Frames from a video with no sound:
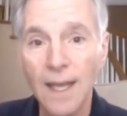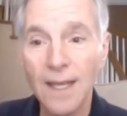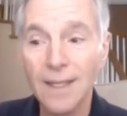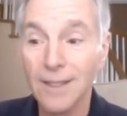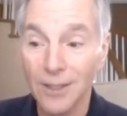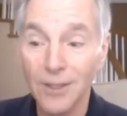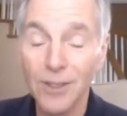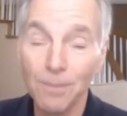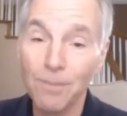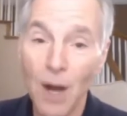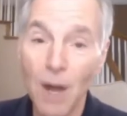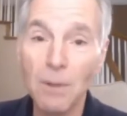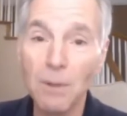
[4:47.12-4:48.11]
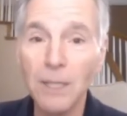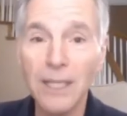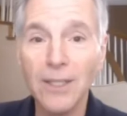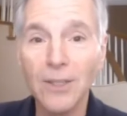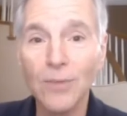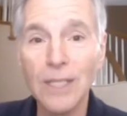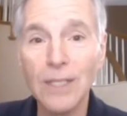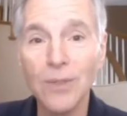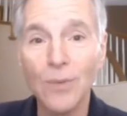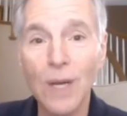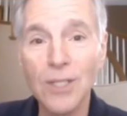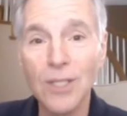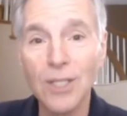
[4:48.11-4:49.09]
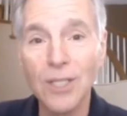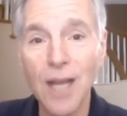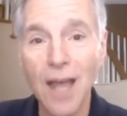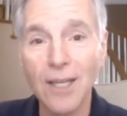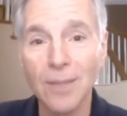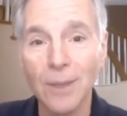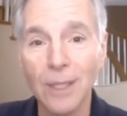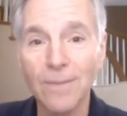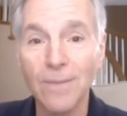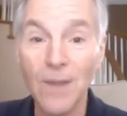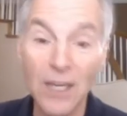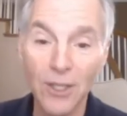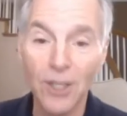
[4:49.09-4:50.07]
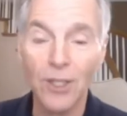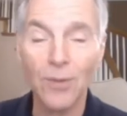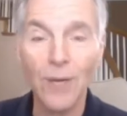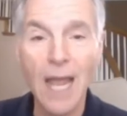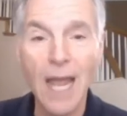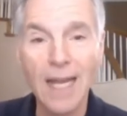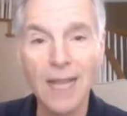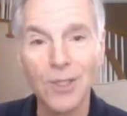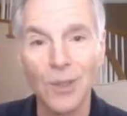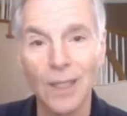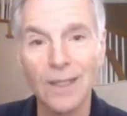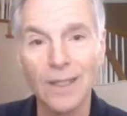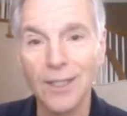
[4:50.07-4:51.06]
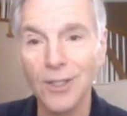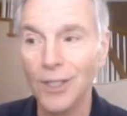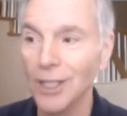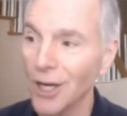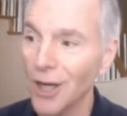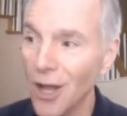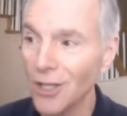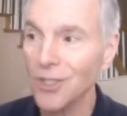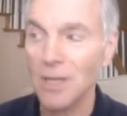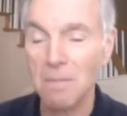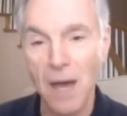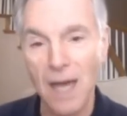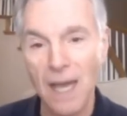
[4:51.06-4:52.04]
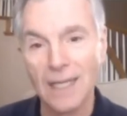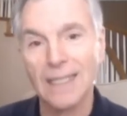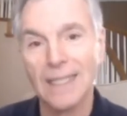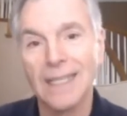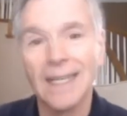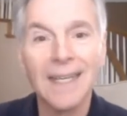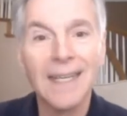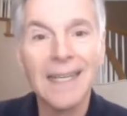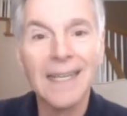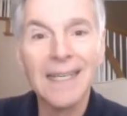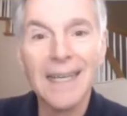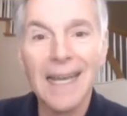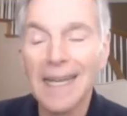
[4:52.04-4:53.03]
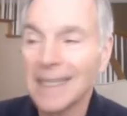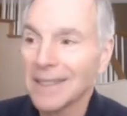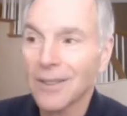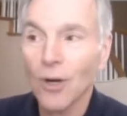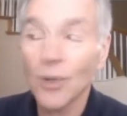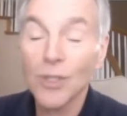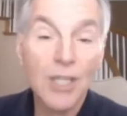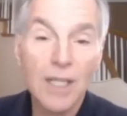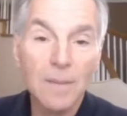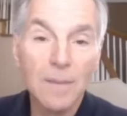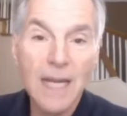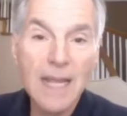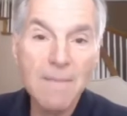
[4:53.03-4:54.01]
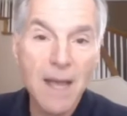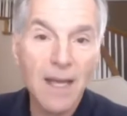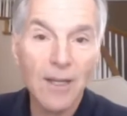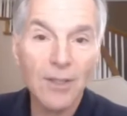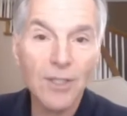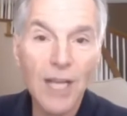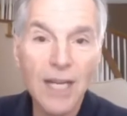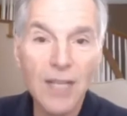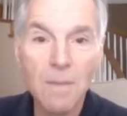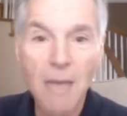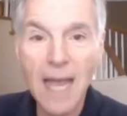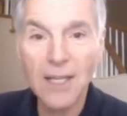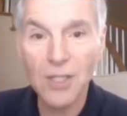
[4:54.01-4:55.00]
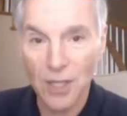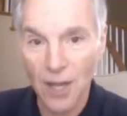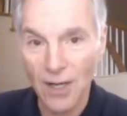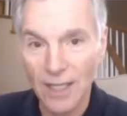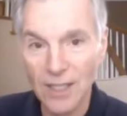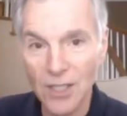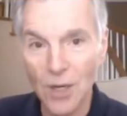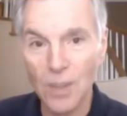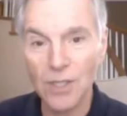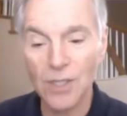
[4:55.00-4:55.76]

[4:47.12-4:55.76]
You're probably going to read the rest of the document, and then you're going to react to it, and then you're going to call somebody or send them an email or take some action on it. So